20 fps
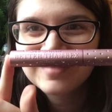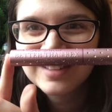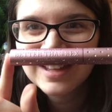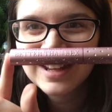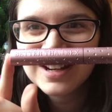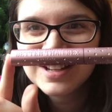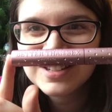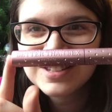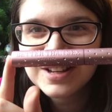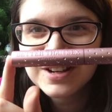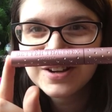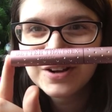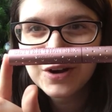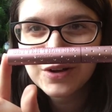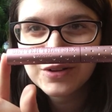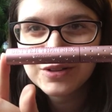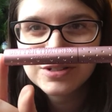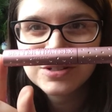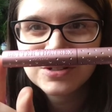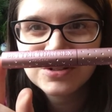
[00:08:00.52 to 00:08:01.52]
and has like all
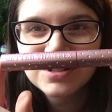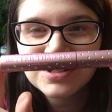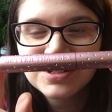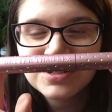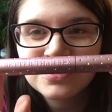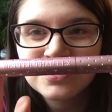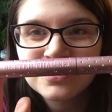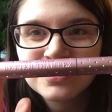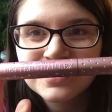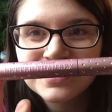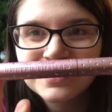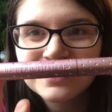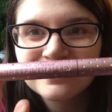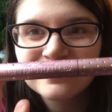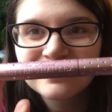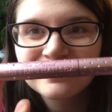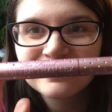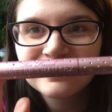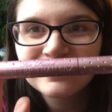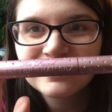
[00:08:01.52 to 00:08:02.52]
these crystals.
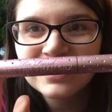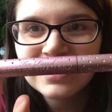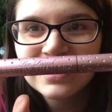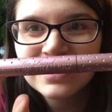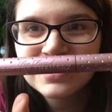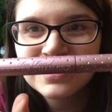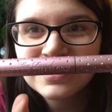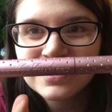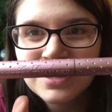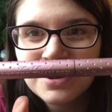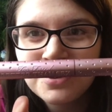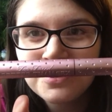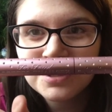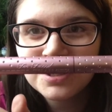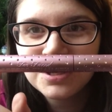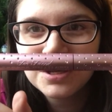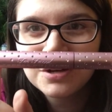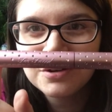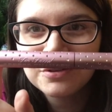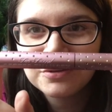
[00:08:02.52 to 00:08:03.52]
It's so
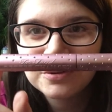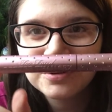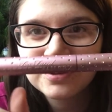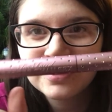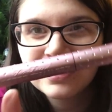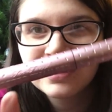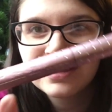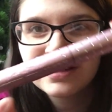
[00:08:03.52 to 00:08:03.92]
cute.